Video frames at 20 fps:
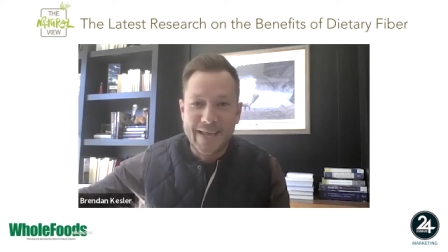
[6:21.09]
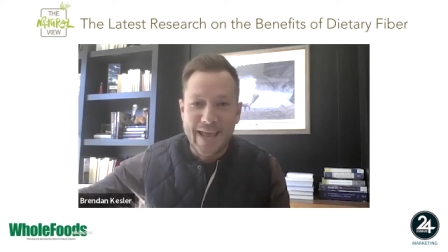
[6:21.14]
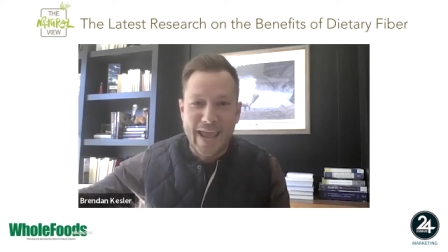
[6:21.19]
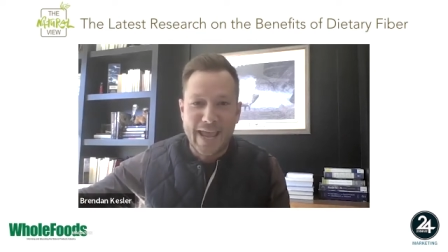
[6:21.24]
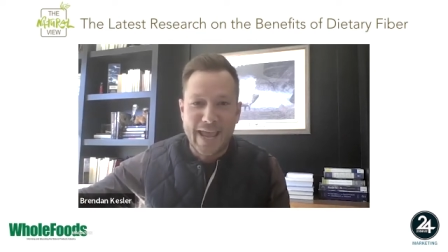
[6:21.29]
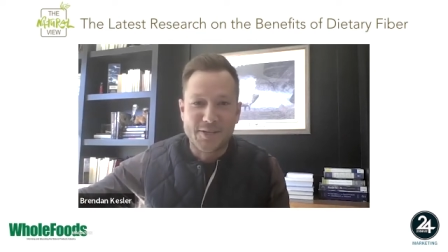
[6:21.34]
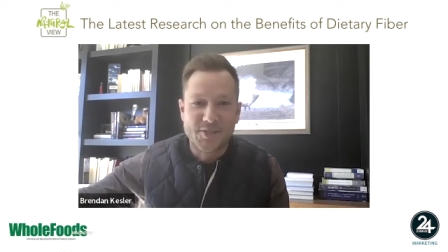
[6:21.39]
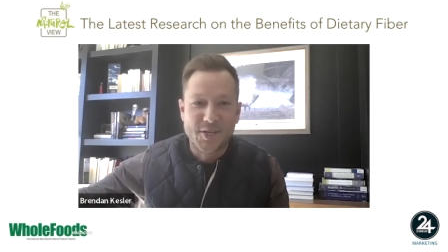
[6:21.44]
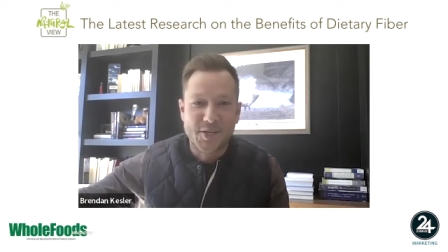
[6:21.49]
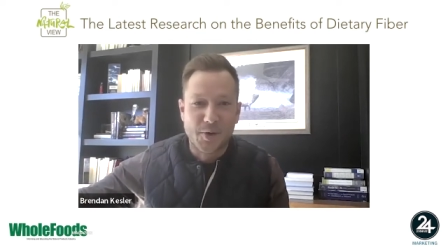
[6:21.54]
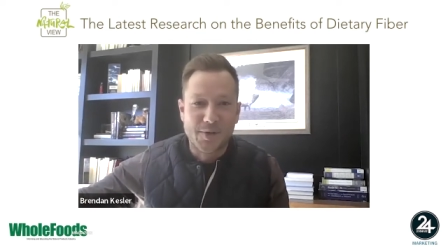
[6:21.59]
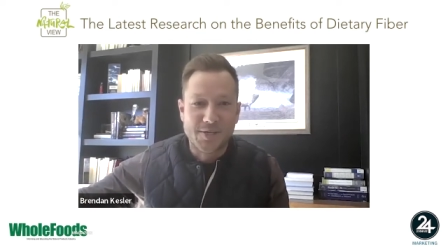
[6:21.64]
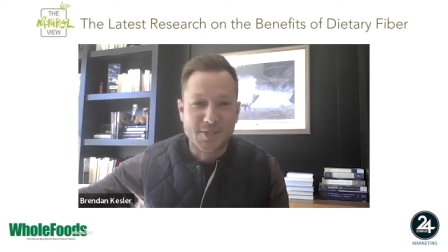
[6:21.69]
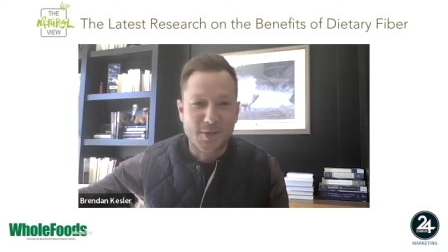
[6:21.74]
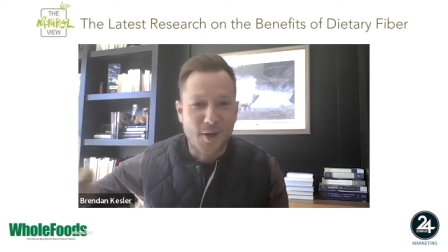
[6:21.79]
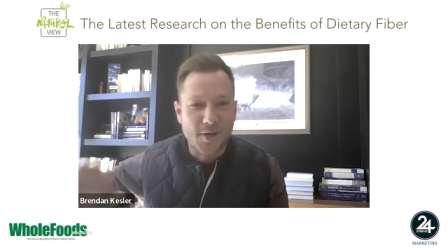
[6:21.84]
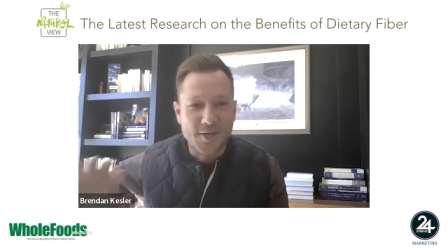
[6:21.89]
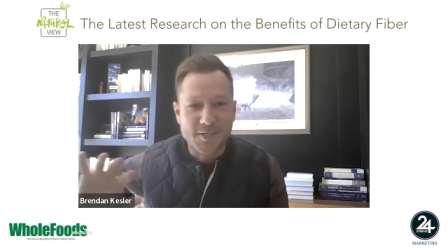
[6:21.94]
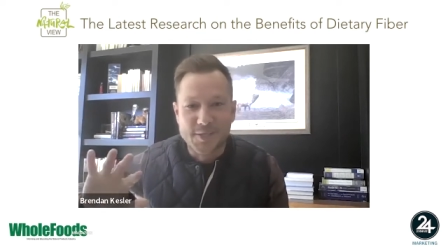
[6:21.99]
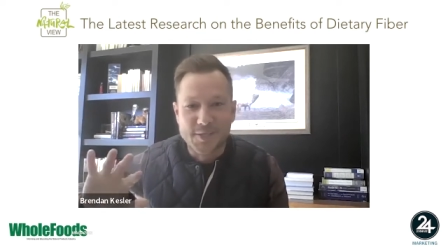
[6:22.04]
And so as
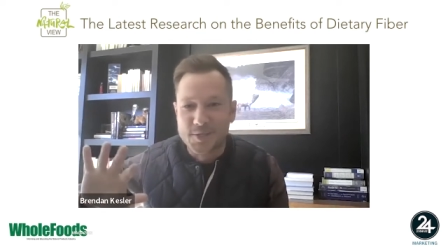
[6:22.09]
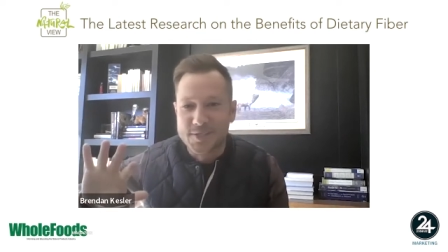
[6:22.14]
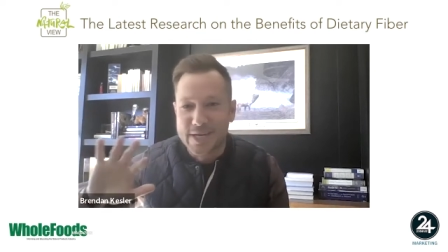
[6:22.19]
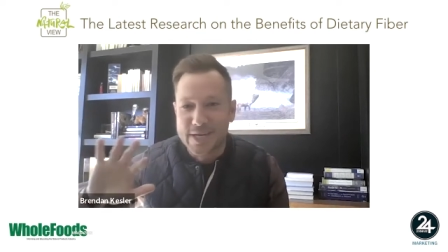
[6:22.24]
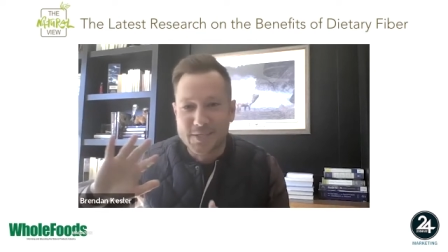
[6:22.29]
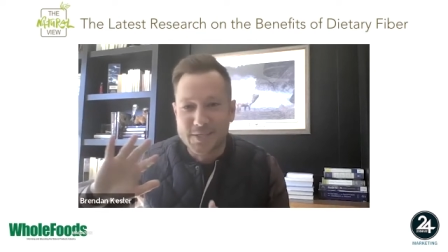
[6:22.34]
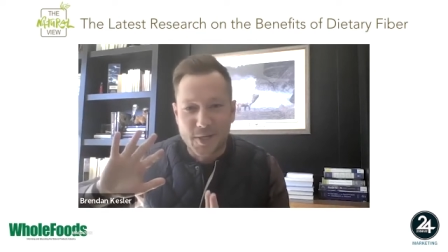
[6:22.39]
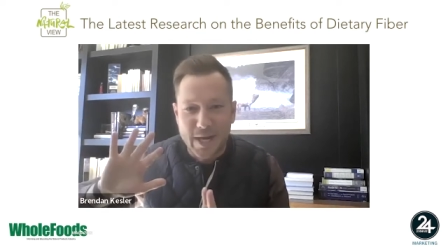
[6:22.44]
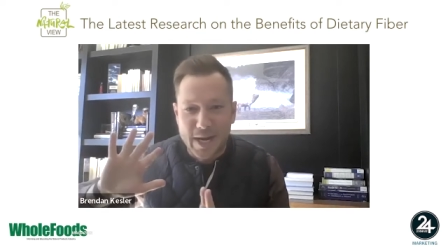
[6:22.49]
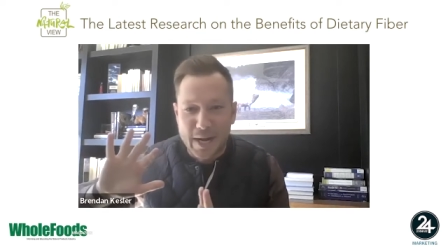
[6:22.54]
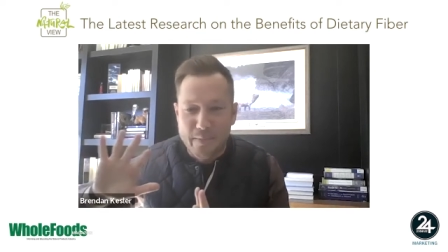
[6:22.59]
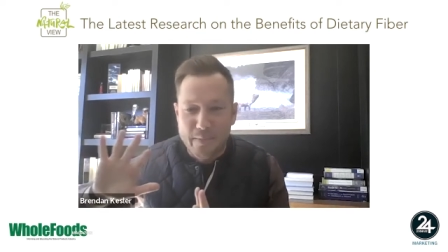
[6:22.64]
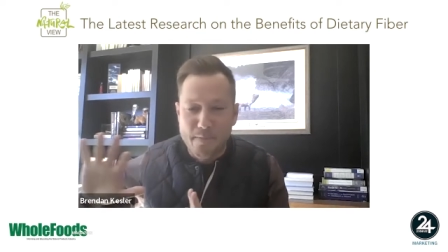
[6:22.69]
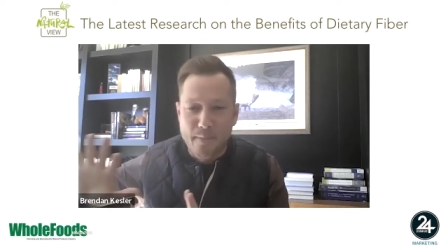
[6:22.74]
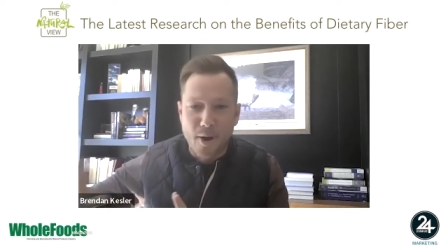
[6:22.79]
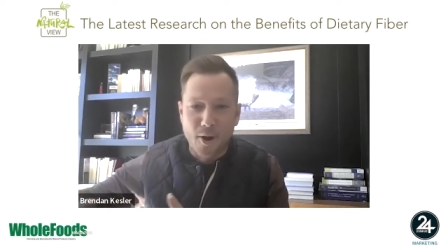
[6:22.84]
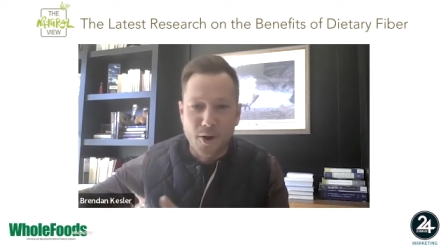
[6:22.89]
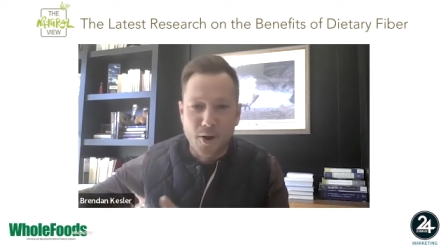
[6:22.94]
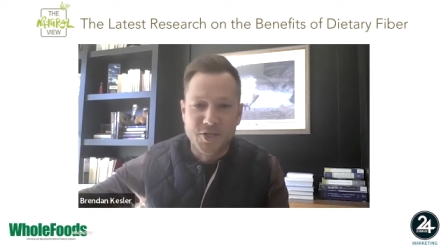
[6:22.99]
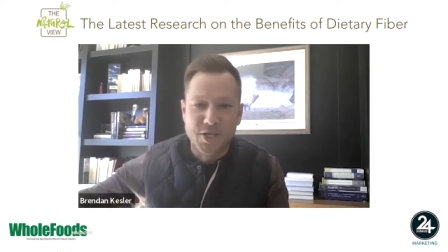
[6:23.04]
long as those things are kind of
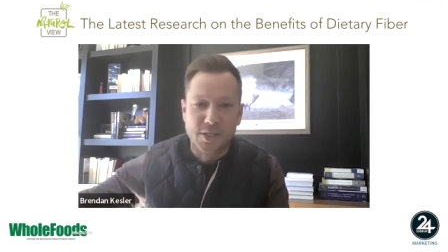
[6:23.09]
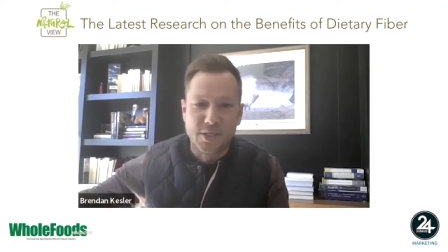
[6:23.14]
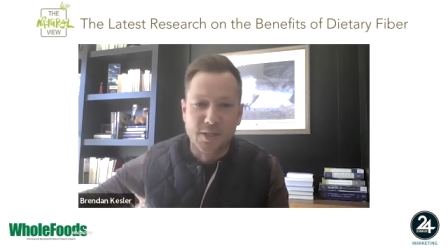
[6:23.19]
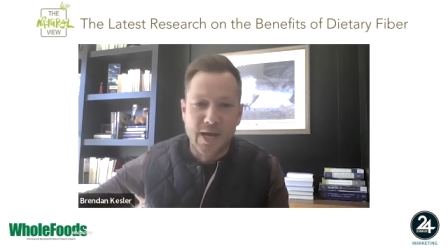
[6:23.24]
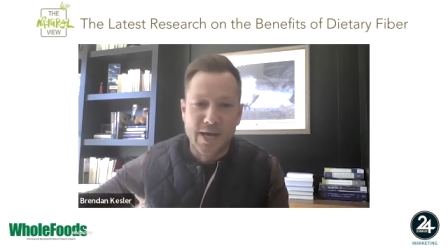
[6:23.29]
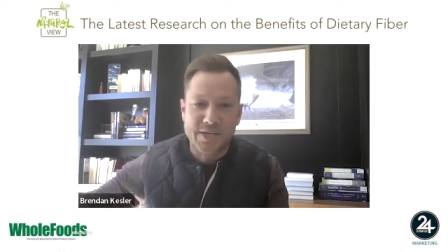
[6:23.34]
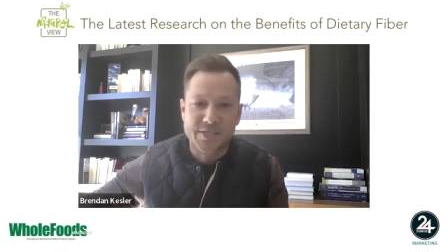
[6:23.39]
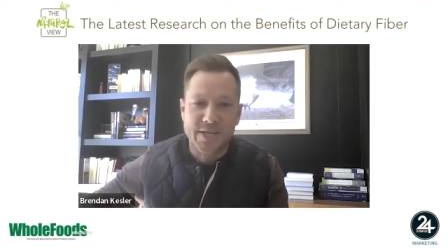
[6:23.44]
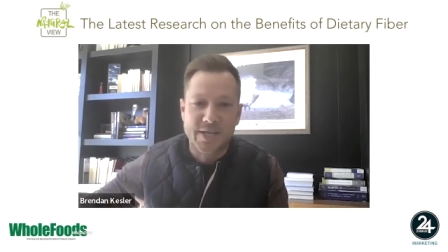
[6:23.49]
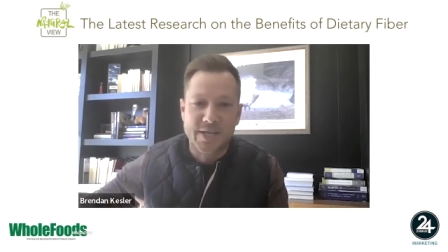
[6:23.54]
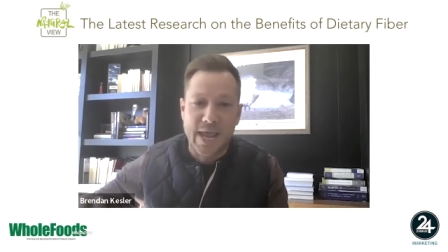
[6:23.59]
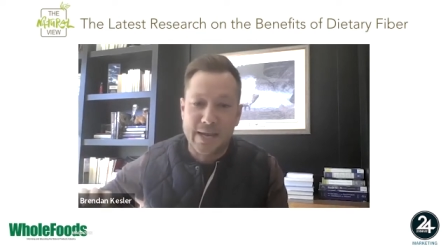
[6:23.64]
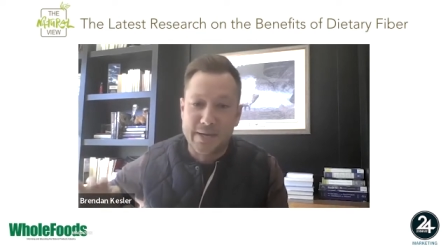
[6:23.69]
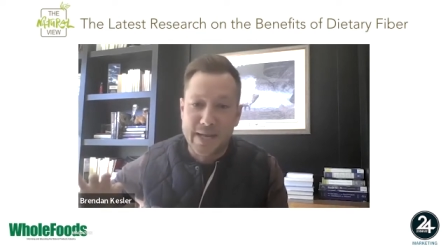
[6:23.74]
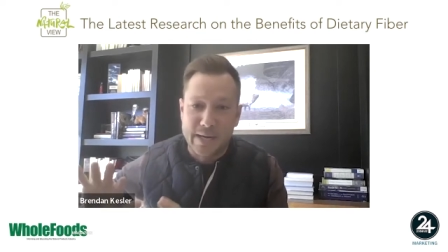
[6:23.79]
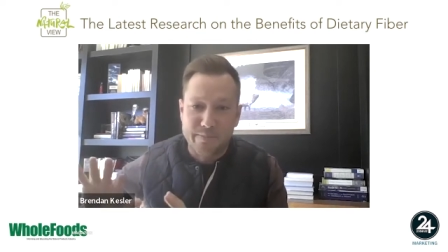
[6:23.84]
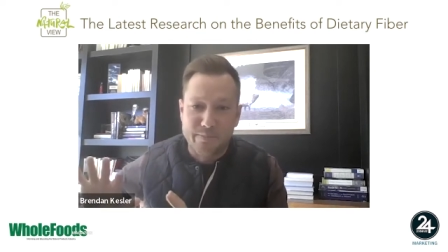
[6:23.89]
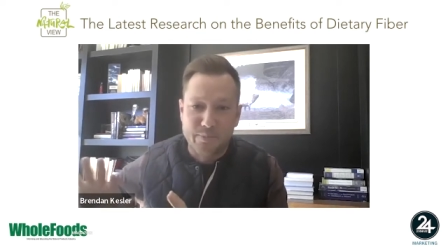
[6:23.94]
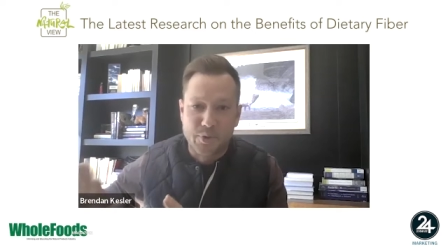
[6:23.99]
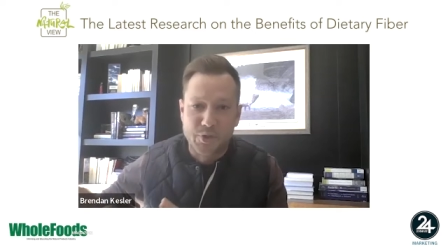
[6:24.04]
marginalized
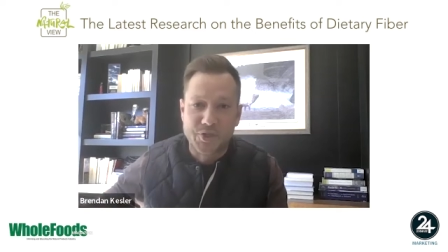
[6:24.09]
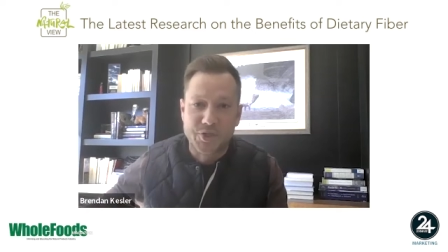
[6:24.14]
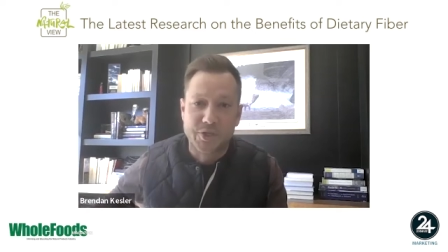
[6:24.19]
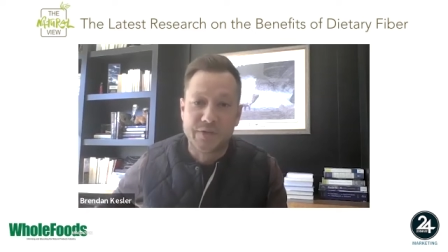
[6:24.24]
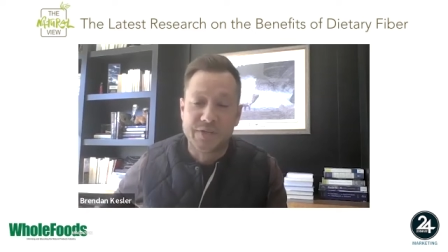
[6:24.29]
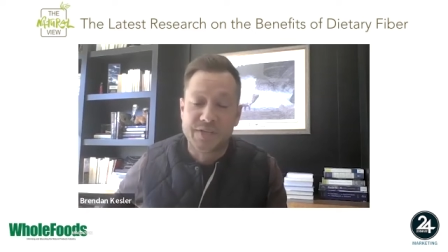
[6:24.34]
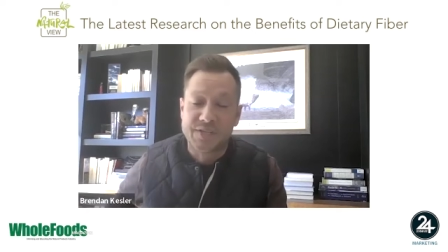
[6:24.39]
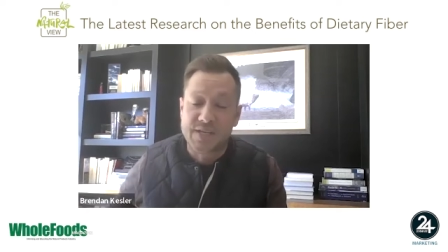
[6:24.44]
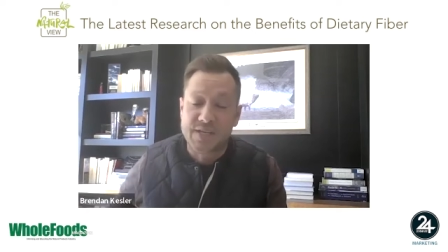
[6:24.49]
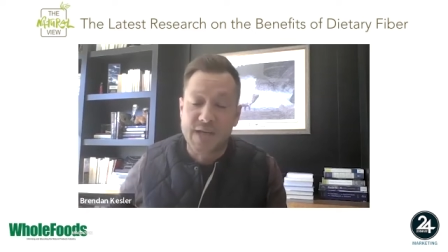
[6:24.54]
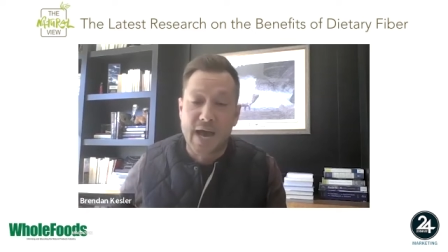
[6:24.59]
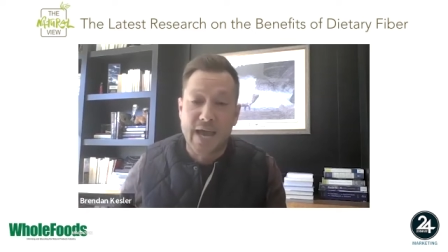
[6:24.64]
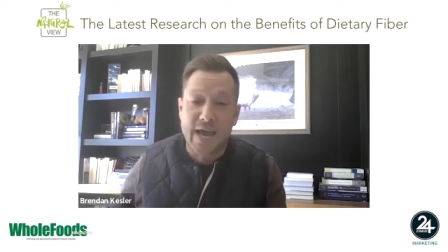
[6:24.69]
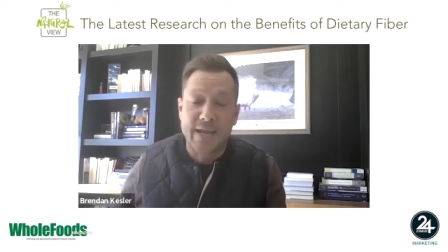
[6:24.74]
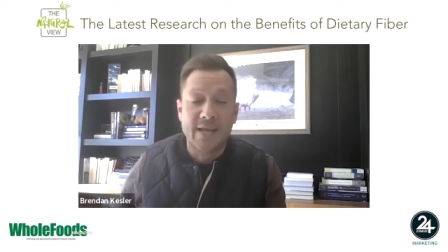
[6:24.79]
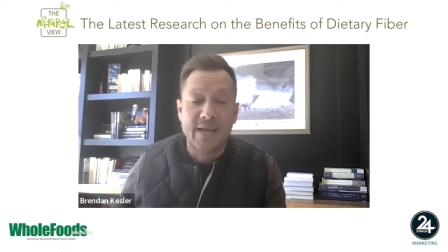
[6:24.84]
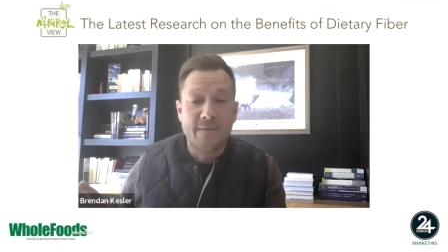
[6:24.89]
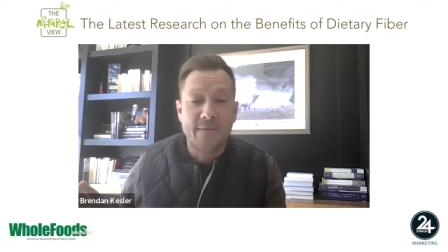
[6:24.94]
and pushed to the side,